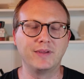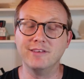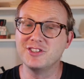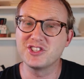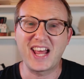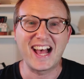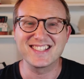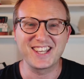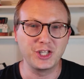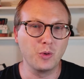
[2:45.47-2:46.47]
even just
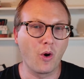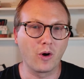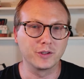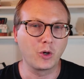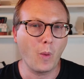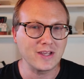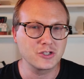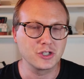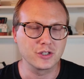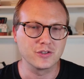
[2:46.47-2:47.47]
asking you hard
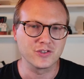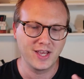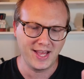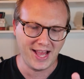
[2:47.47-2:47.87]
questions,